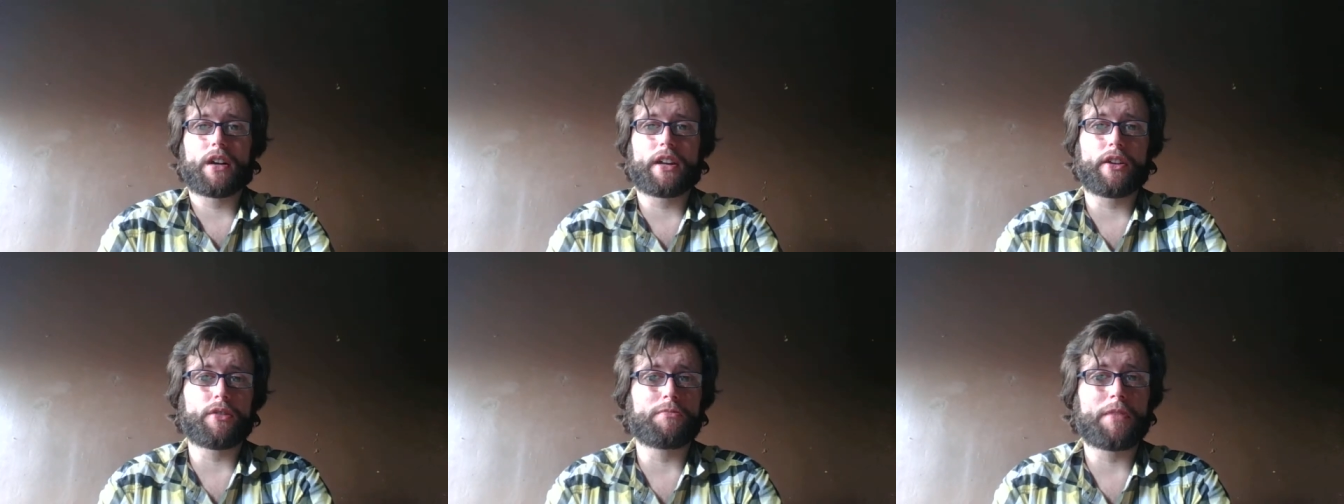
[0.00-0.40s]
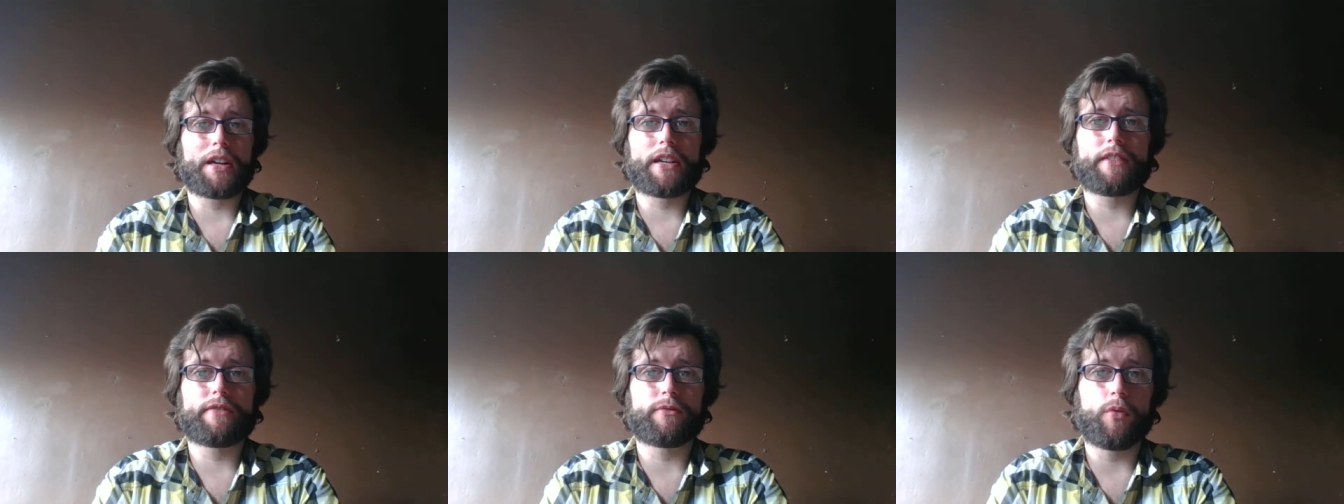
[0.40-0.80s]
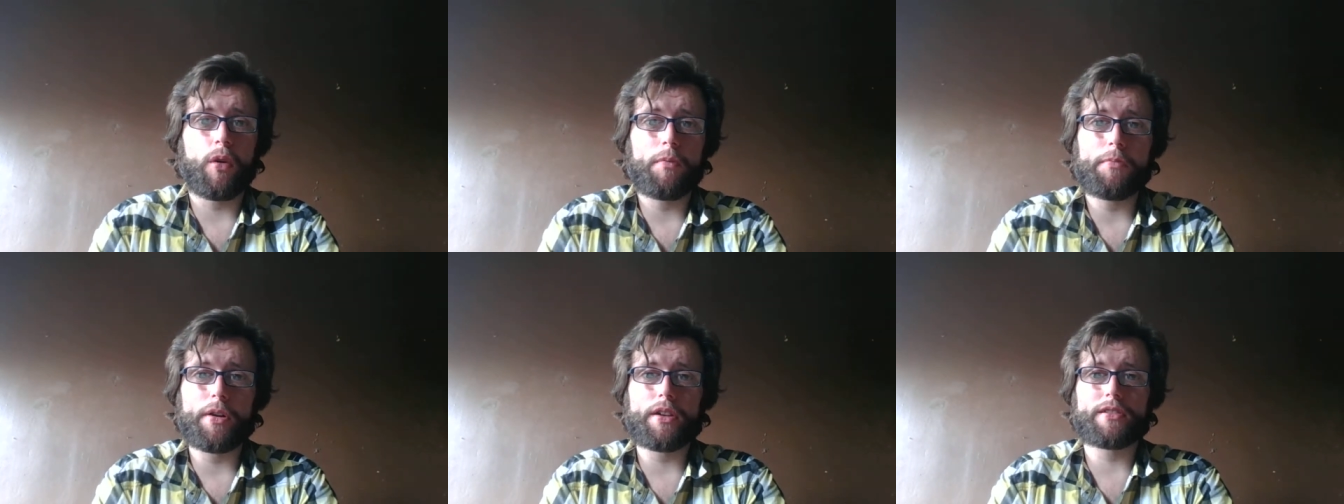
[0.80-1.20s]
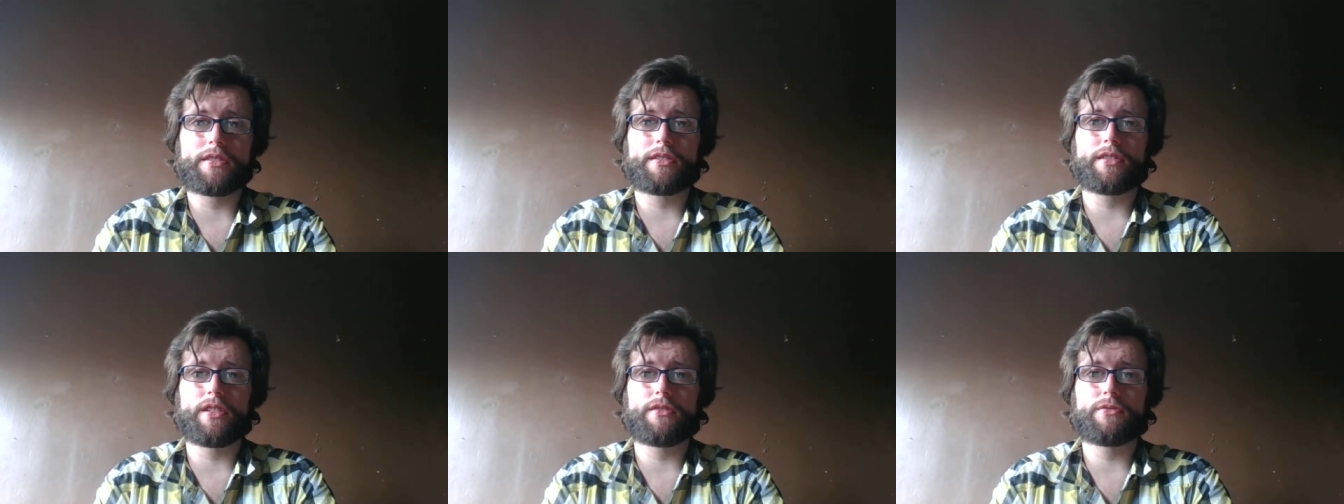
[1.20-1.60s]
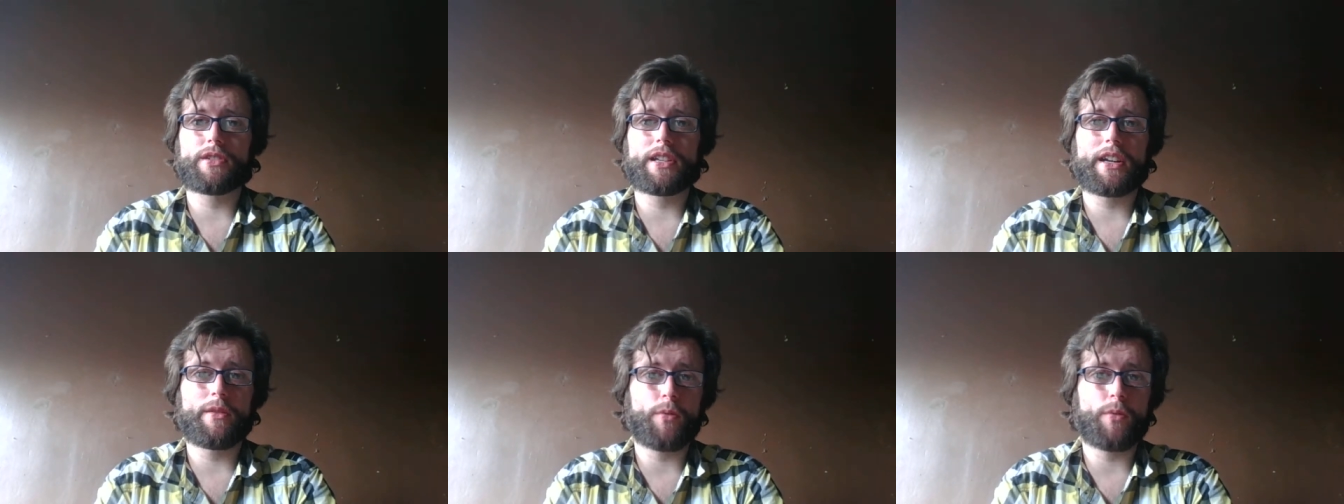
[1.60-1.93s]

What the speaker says: I don't mind if one person tunes in.